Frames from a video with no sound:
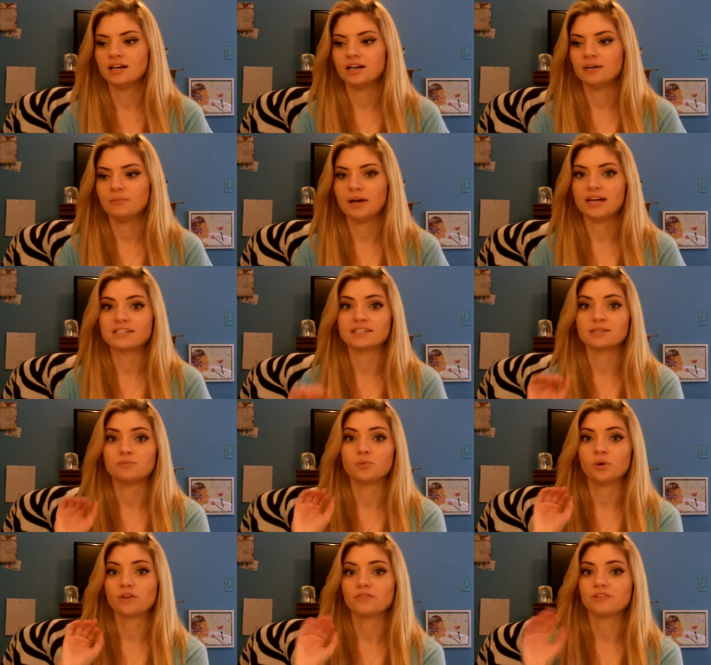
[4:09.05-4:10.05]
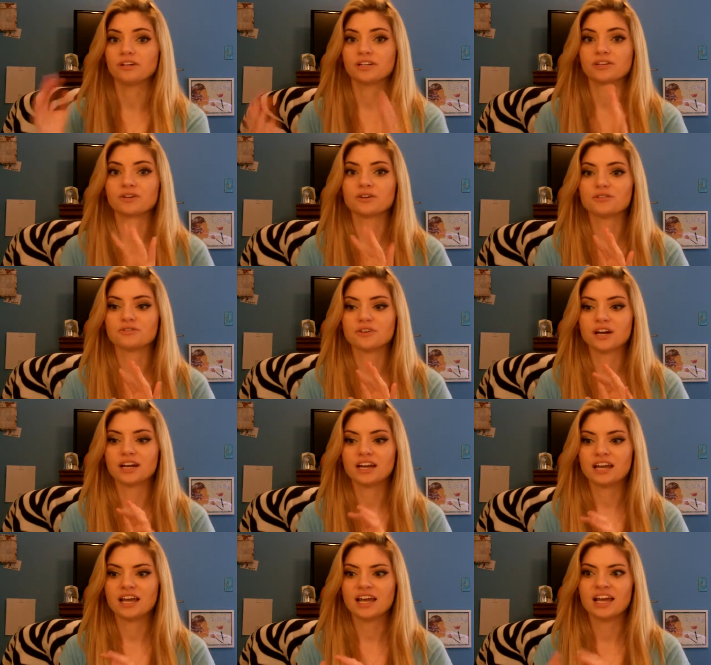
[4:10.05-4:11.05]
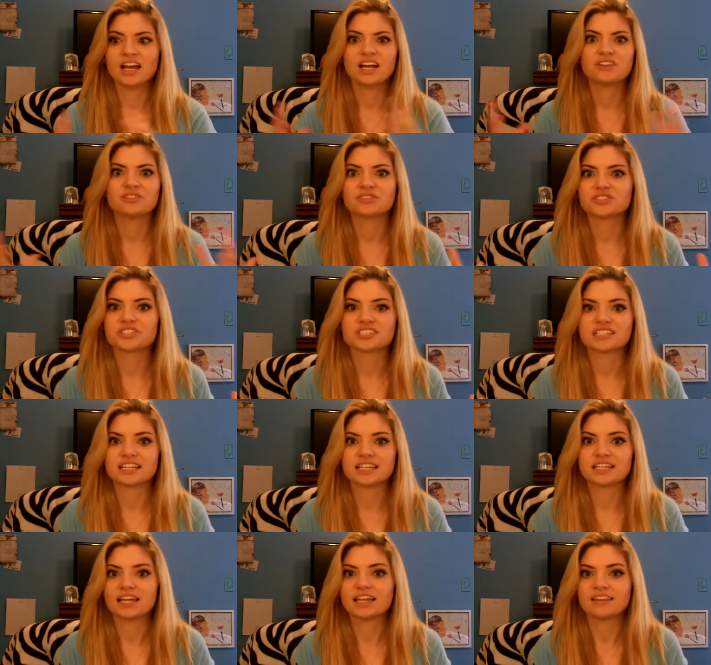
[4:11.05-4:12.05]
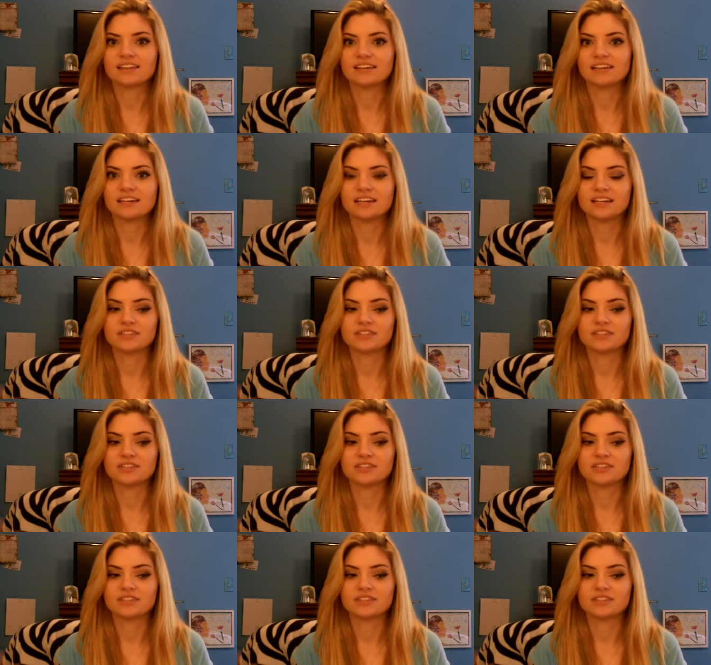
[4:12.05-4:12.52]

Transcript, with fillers: um, as in boyfriend and girlfriend, and there's just like nothing.